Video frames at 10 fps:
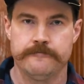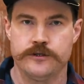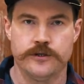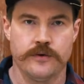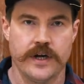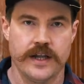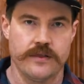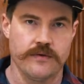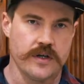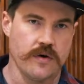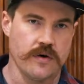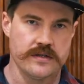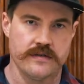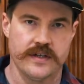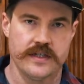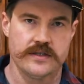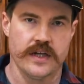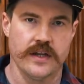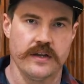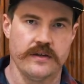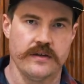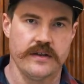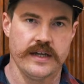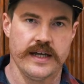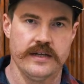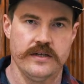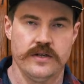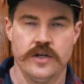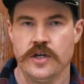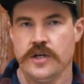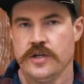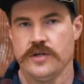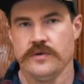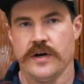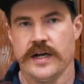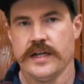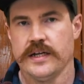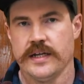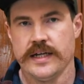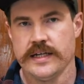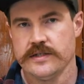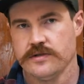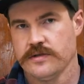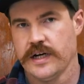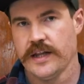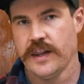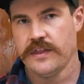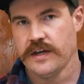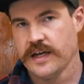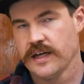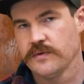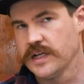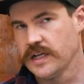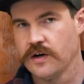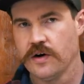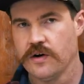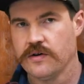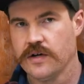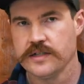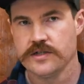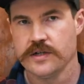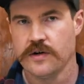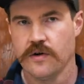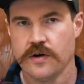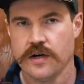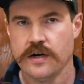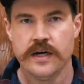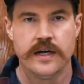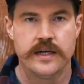Do you want it 3/4 of an inch on the thin end? Do you want it 1 inch on the thick end? We can go 1 1/4 inches.